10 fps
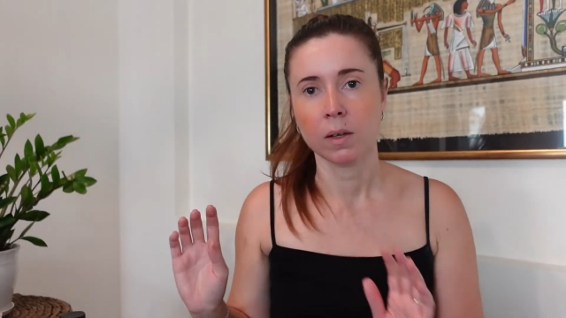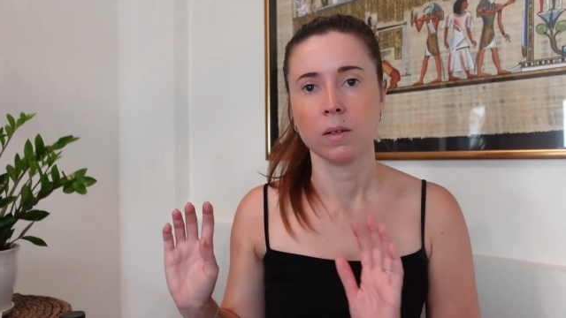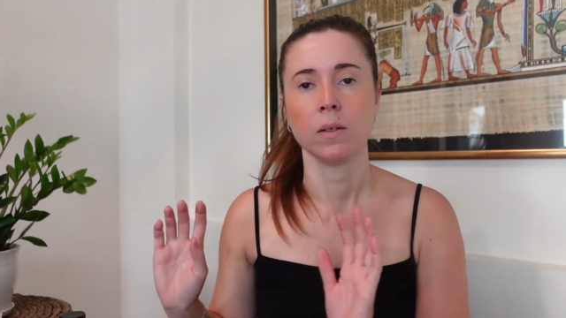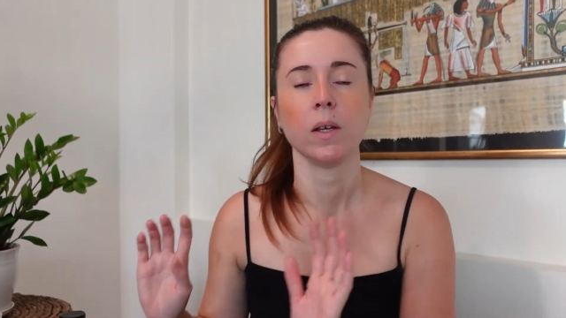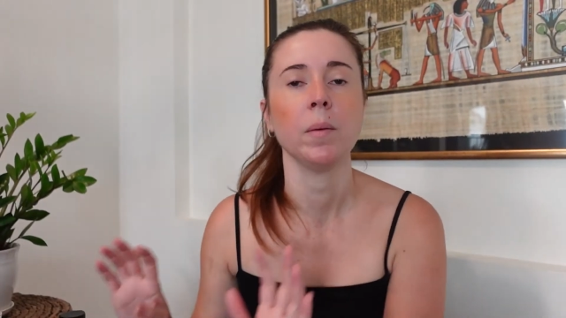
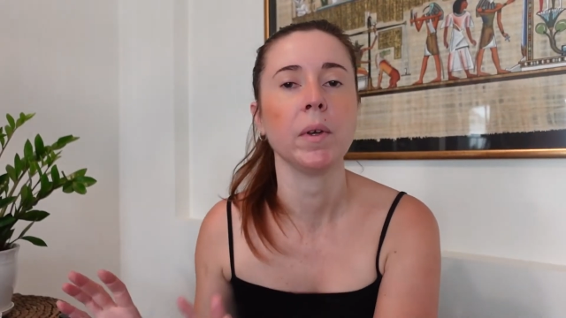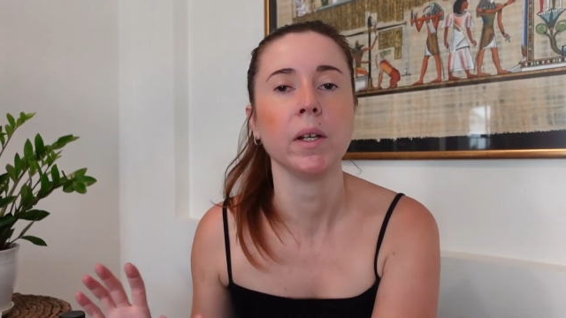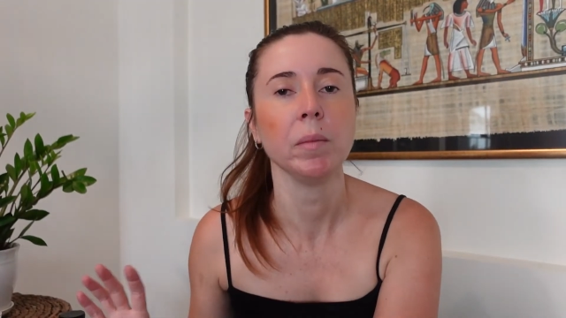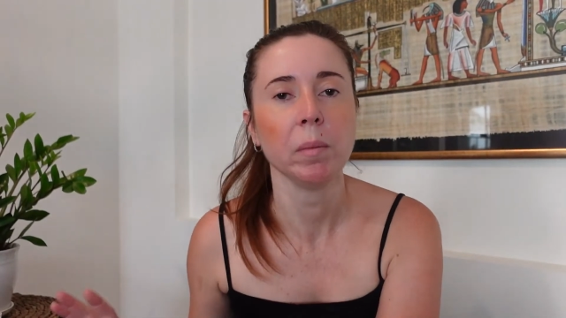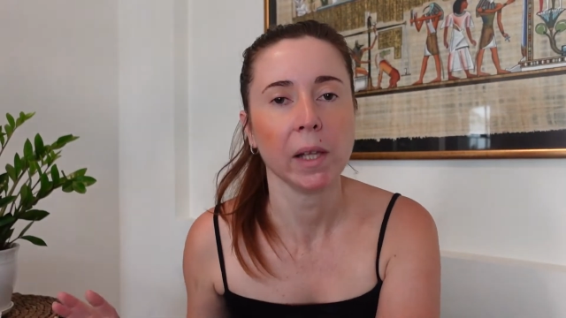So I'm going to
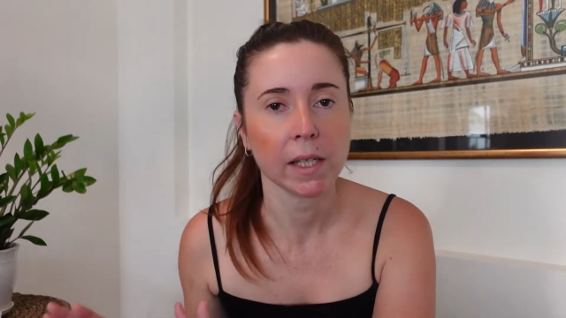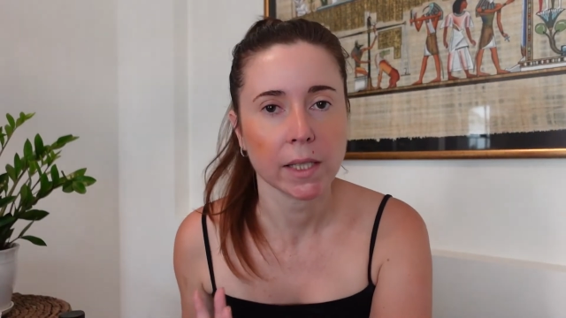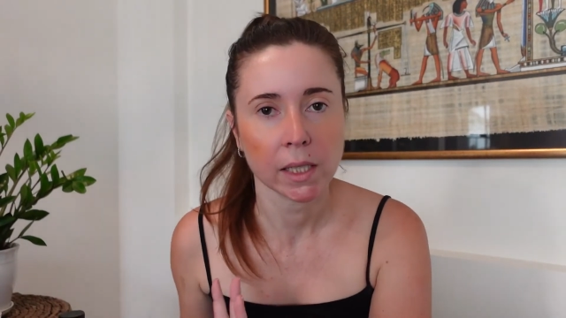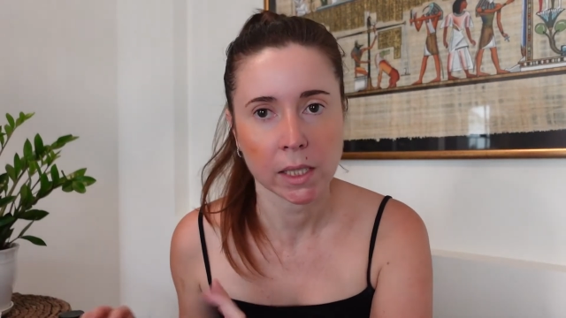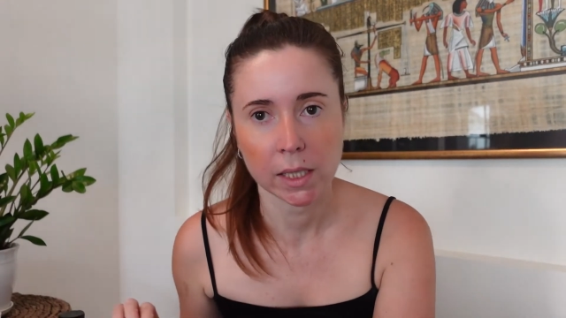be
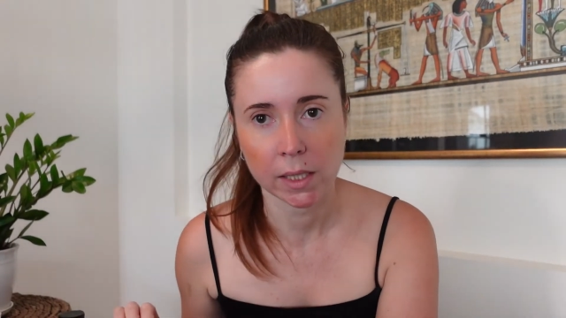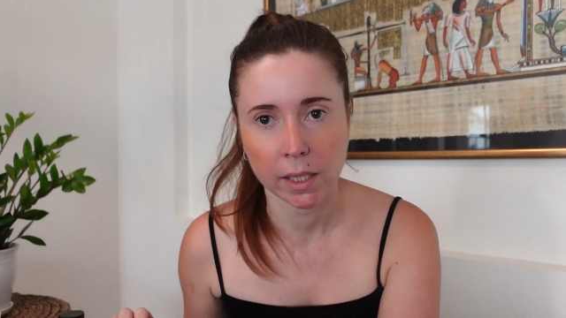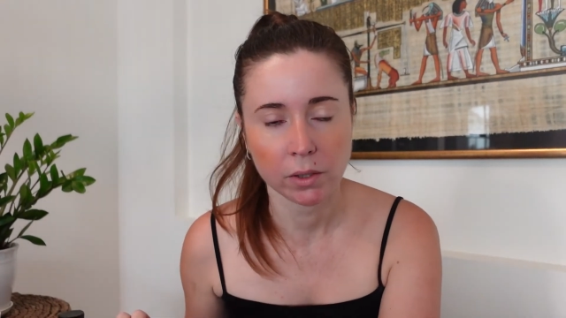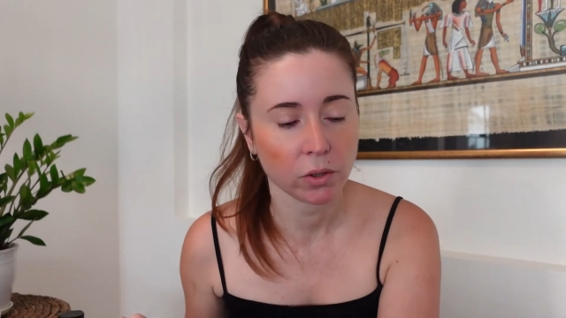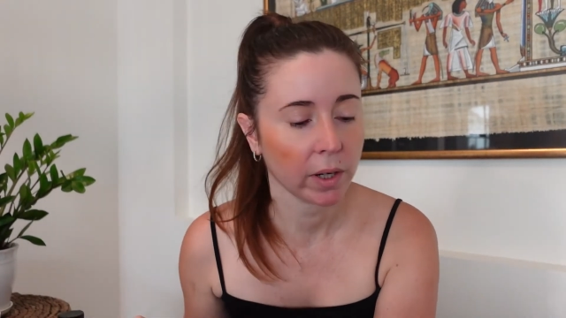placing this
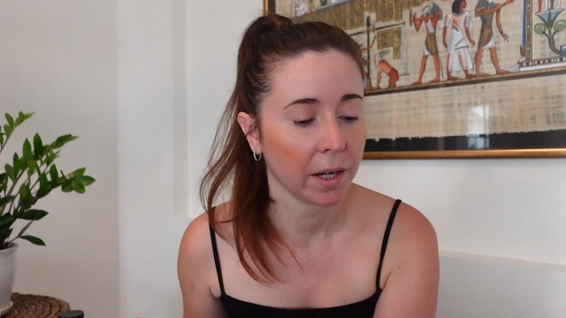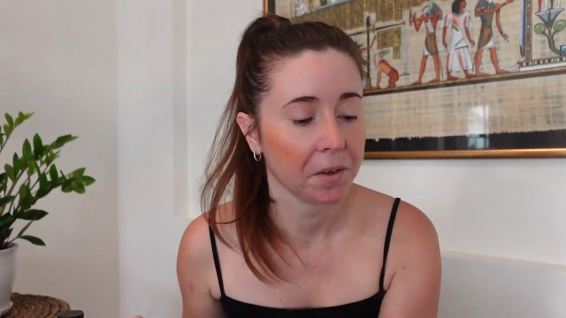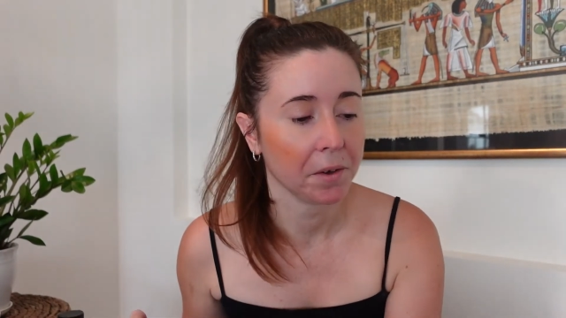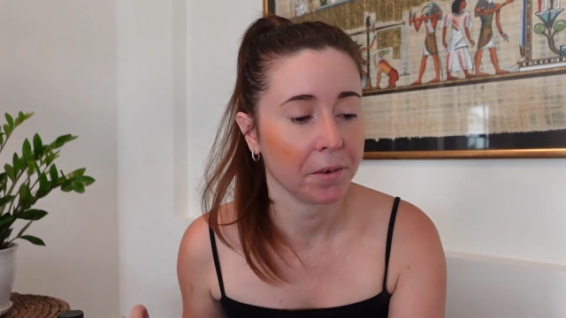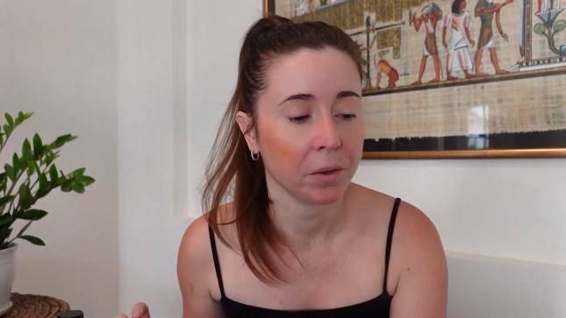seed tray
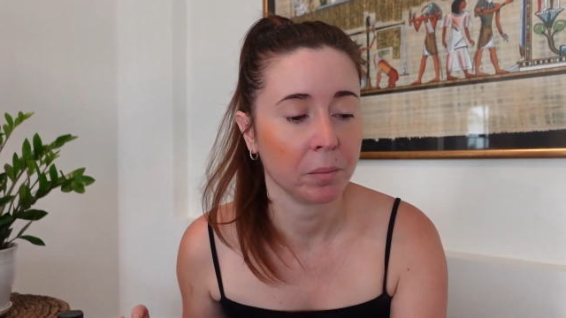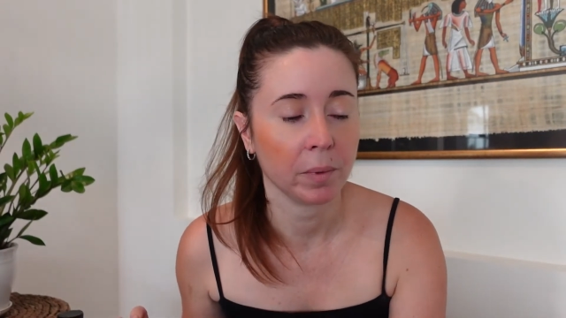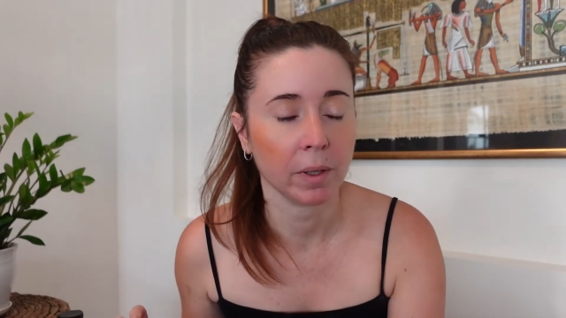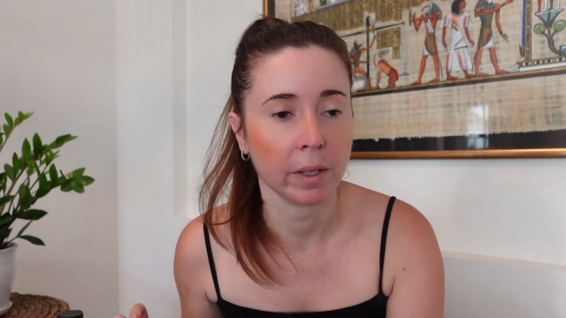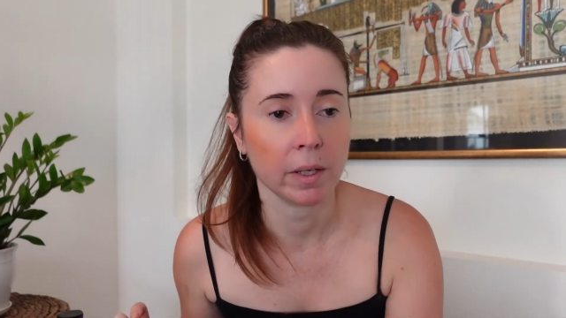
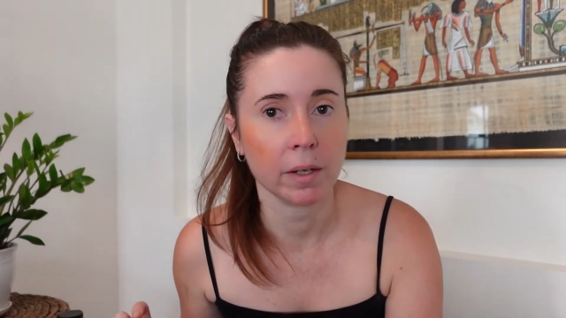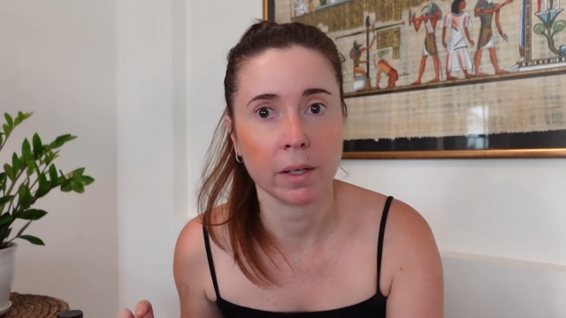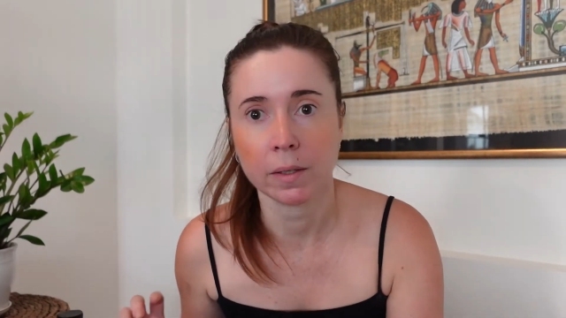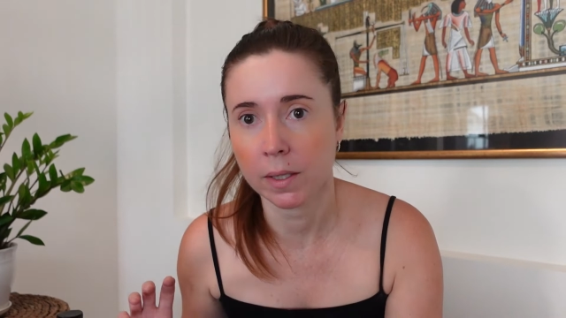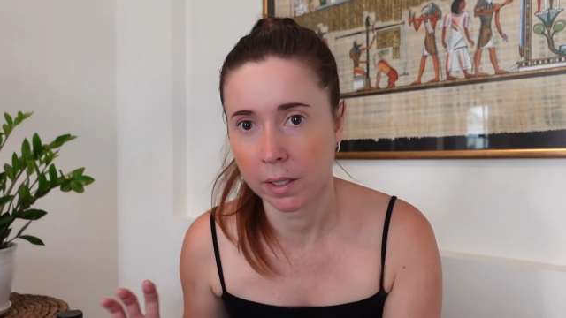in a
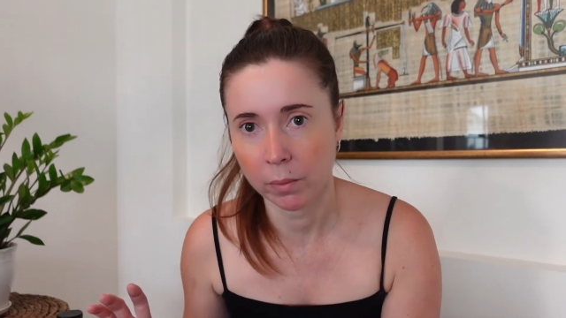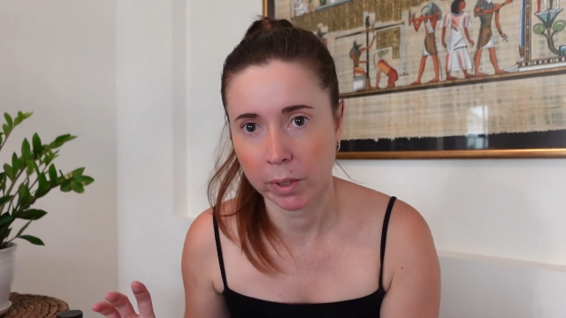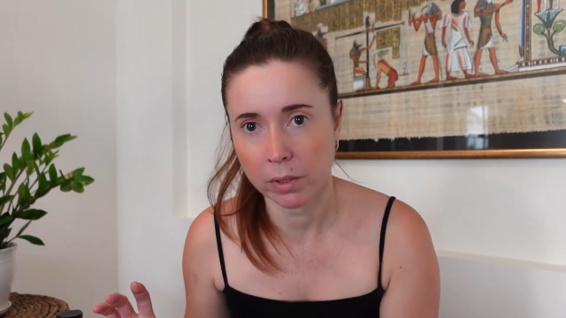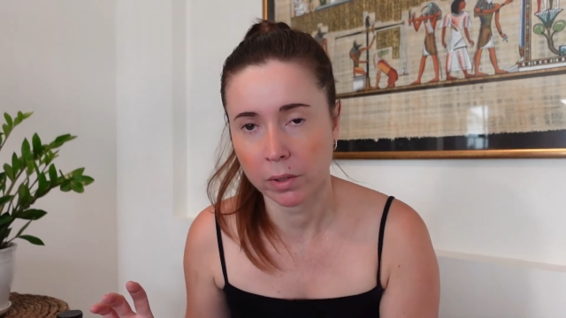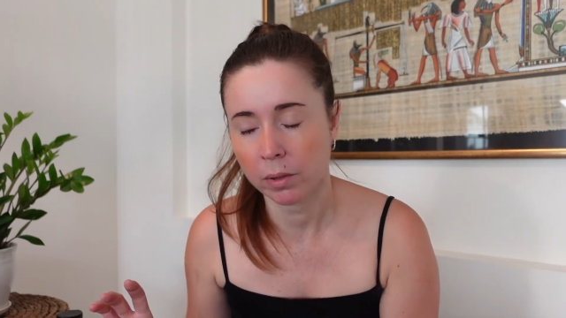sunny
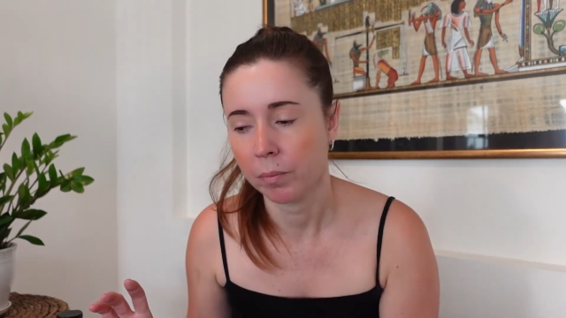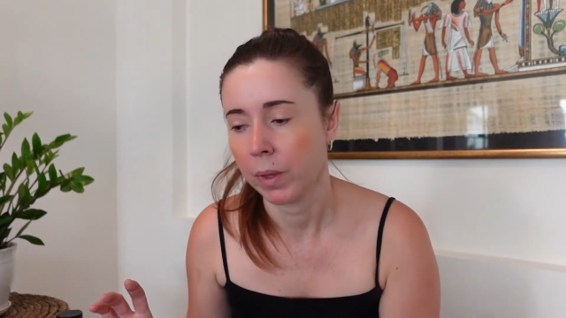window.